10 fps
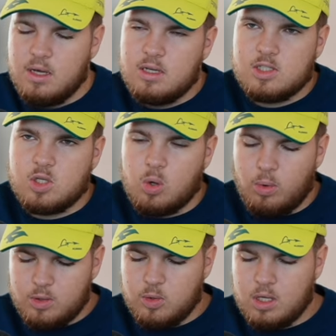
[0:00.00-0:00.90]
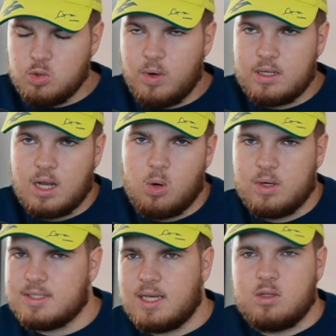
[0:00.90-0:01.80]
So what you can do right now
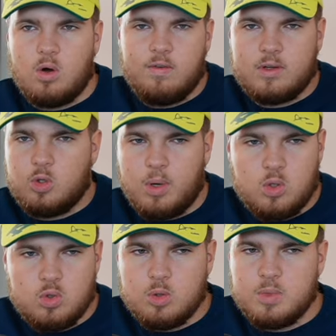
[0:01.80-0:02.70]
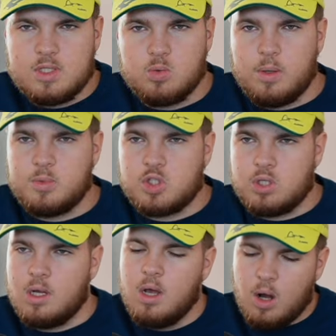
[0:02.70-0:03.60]
is head over to my YouTube
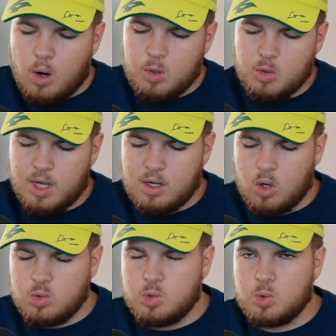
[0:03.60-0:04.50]
description, or you can go to